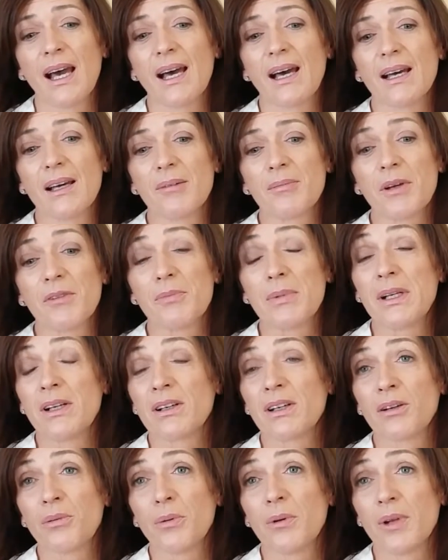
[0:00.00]
I've been
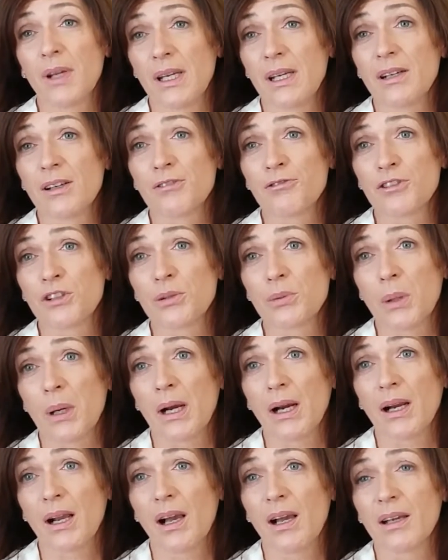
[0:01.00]
lucky enough to
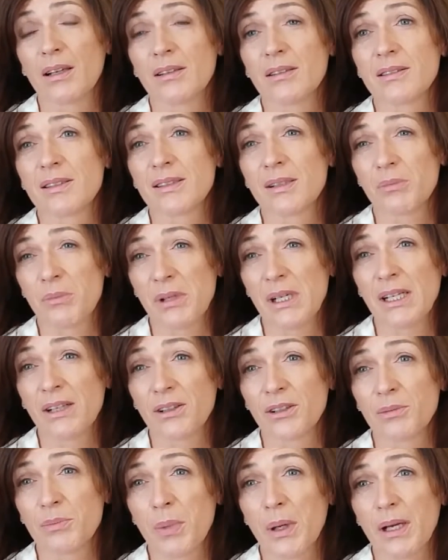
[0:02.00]
work on some really
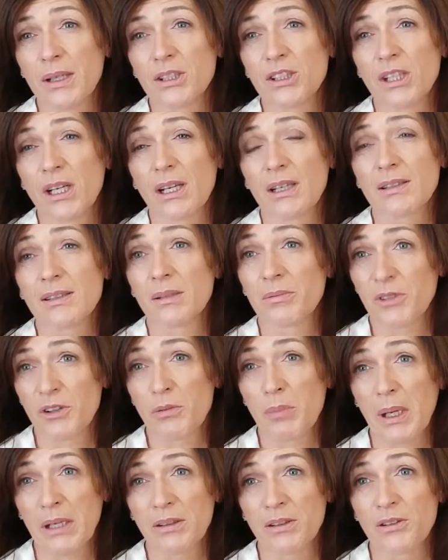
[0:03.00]
good projects. Some of
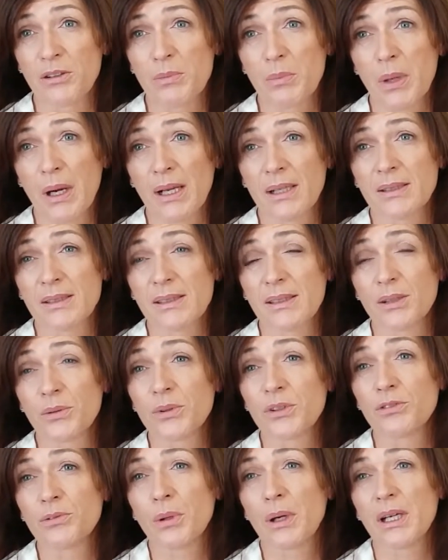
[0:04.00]
the better known brands I
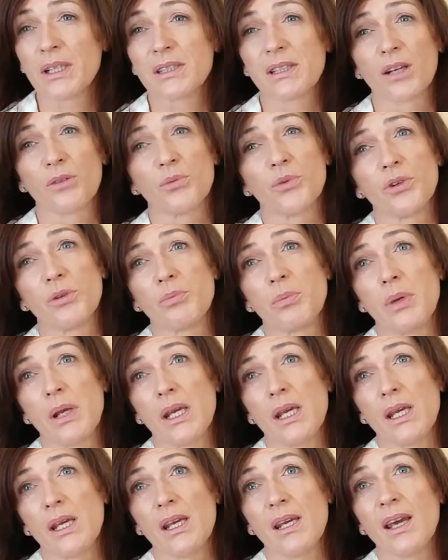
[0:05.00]
would have worked on would
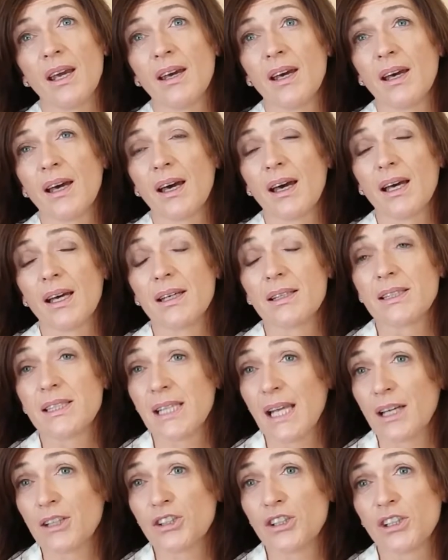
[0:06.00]
be
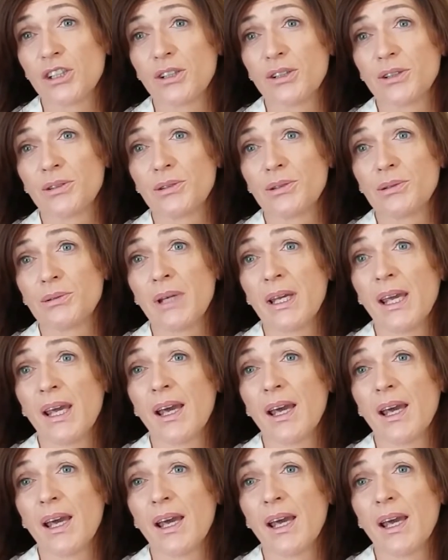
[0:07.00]
Diageo,